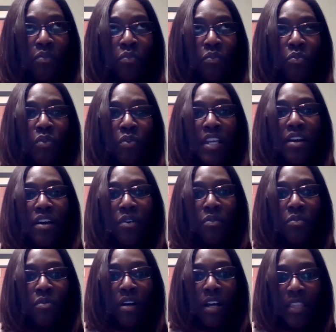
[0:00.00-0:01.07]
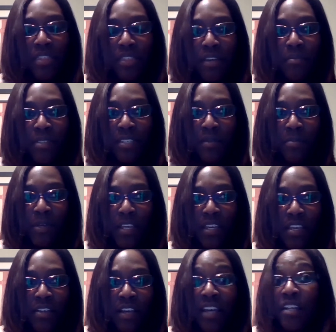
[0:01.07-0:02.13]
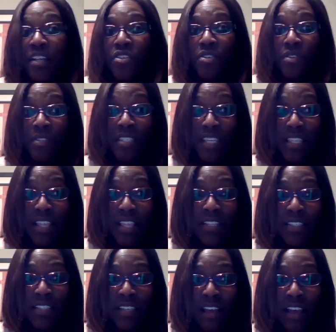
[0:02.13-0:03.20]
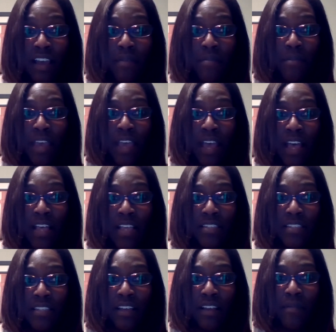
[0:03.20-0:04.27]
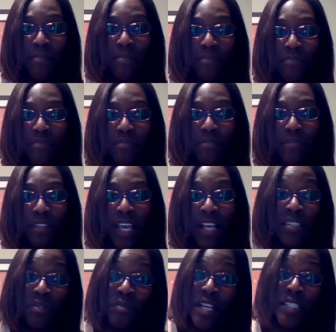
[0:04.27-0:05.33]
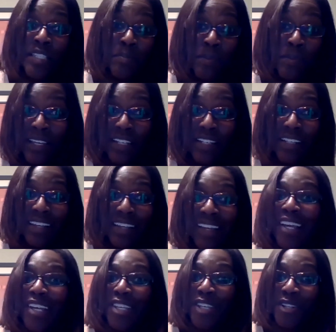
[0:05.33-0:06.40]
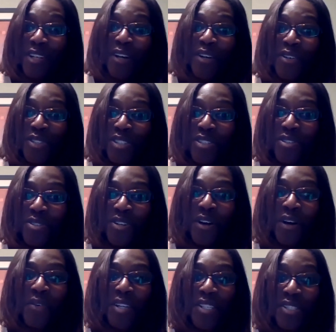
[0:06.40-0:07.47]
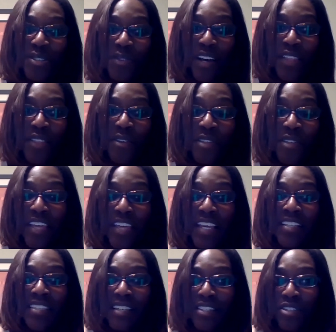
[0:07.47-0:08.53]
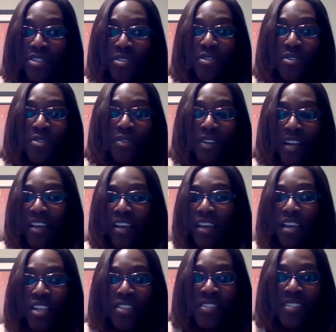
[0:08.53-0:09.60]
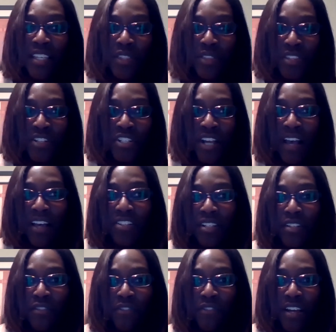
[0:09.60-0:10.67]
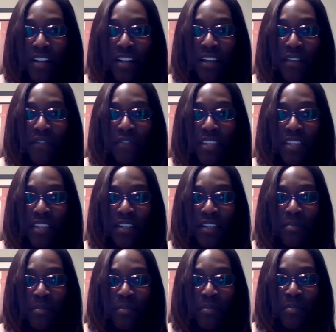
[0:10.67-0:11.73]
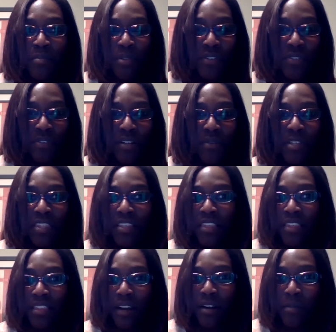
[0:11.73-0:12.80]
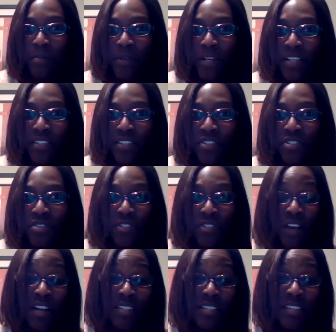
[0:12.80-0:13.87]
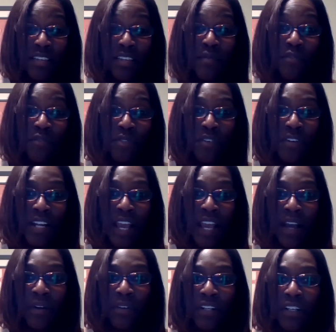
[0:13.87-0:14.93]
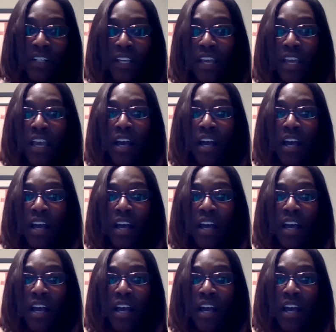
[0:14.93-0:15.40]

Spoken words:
we don't want them to be kind of using that time as a respite, to go and do other things and to sit the child in front of the computer screen with the therapist to talk to them for an hour.